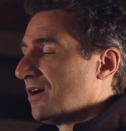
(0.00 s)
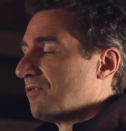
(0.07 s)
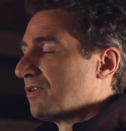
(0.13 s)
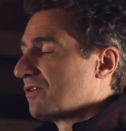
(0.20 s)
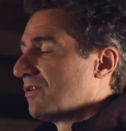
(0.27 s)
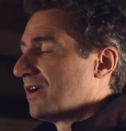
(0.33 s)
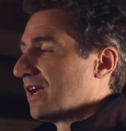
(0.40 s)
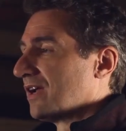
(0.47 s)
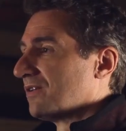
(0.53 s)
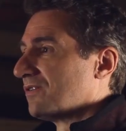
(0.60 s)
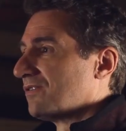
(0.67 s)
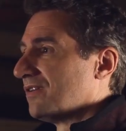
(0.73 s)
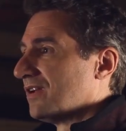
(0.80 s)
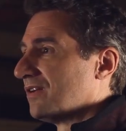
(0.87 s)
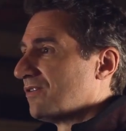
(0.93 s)
with crayons.
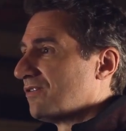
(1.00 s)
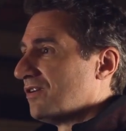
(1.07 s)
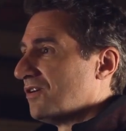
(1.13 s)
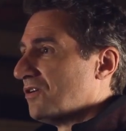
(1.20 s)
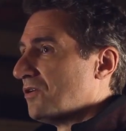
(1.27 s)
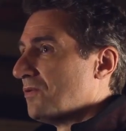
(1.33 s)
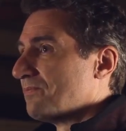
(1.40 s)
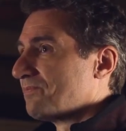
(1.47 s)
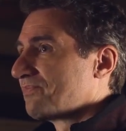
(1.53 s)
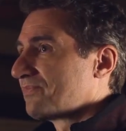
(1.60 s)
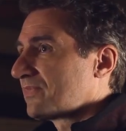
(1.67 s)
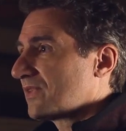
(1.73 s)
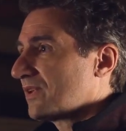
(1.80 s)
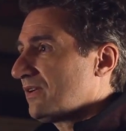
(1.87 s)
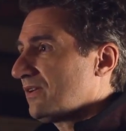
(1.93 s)
And so
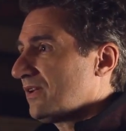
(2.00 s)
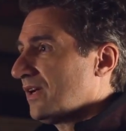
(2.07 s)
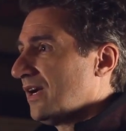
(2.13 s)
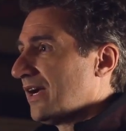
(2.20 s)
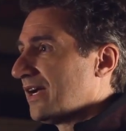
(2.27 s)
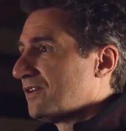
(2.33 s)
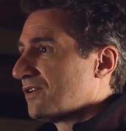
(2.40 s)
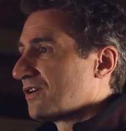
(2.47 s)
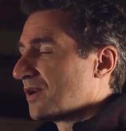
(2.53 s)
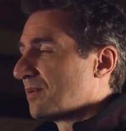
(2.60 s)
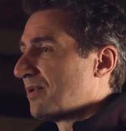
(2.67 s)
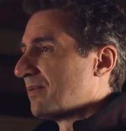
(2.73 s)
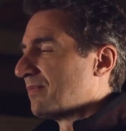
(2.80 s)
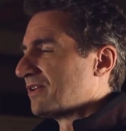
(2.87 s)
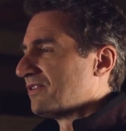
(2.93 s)
I took it
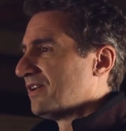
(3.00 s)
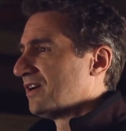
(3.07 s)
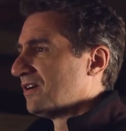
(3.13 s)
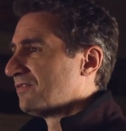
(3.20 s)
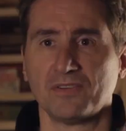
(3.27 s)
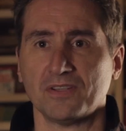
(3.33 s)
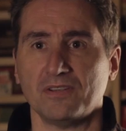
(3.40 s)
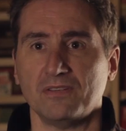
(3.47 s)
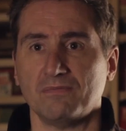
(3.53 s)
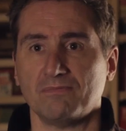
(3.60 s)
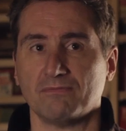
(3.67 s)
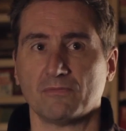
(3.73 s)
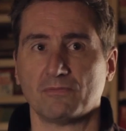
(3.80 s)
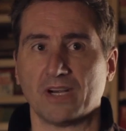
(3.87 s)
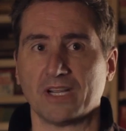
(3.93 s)
upon myself to
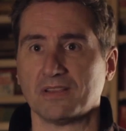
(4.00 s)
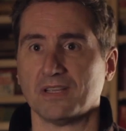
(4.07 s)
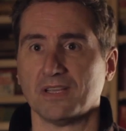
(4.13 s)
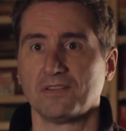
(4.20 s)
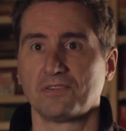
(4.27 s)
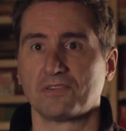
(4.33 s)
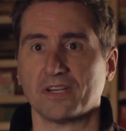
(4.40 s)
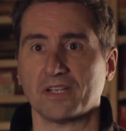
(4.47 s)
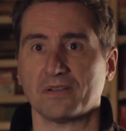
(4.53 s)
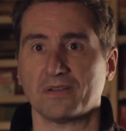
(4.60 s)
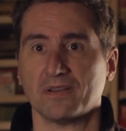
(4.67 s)
write the history.